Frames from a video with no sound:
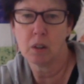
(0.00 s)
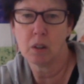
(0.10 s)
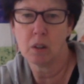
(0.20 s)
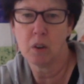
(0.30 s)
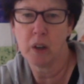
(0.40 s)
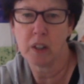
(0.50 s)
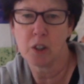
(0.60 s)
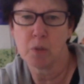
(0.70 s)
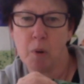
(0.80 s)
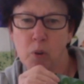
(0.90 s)
You had
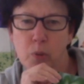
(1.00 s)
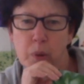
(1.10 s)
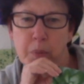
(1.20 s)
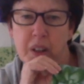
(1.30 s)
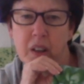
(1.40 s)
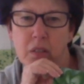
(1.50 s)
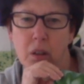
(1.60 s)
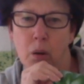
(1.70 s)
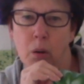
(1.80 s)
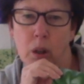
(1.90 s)
smoked ribs last.
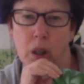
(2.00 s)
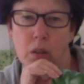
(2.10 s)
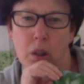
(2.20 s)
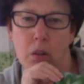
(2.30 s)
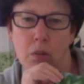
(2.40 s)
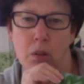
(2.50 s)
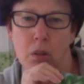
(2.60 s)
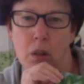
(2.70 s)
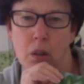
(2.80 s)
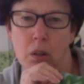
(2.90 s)
Oh, that sounds good.